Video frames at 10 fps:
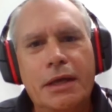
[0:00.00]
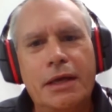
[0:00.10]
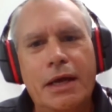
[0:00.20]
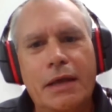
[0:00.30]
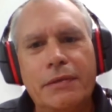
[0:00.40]

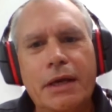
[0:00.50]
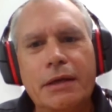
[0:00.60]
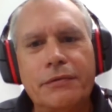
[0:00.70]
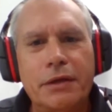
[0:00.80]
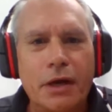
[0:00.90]
and then
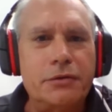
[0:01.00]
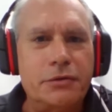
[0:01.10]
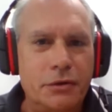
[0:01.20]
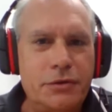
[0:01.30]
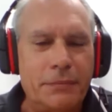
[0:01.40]
if they don't
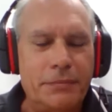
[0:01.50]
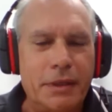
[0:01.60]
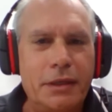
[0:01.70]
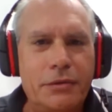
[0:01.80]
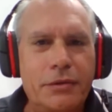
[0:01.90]
do
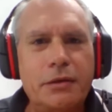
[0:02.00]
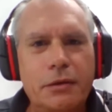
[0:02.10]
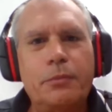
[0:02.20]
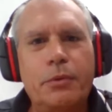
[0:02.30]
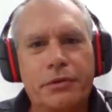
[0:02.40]
something, then
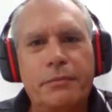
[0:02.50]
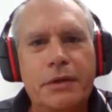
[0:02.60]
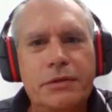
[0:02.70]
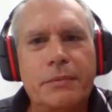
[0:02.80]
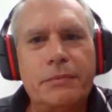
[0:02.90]
you put them
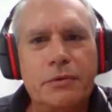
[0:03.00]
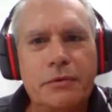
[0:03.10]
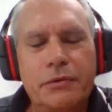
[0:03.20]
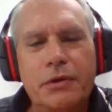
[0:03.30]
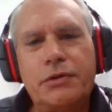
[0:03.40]
into some
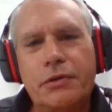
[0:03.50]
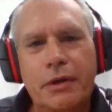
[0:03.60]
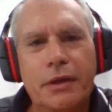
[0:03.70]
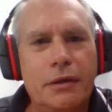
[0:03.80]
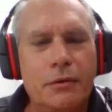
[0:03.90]
sort of
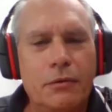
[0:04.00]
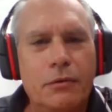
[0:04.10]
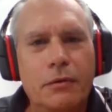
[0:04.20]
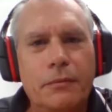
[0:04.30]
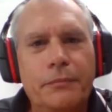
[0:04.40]
nurturing
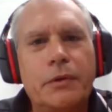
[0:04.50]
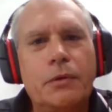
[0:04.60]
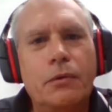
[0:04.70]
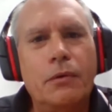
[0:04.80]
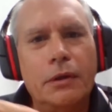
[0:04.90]
or
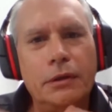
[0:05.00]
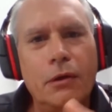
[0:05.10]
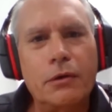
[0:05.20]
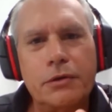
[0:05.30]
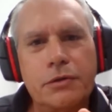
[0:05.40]

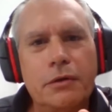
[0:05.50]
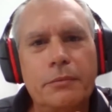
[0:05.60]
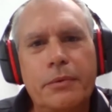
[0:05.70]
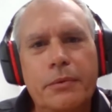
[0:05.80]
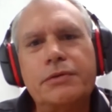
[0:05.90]
longer
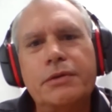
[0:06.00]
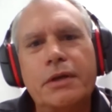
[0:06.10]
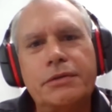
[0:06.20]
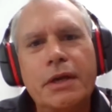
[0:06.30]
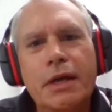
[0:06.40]
term
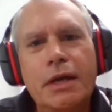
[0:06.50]
process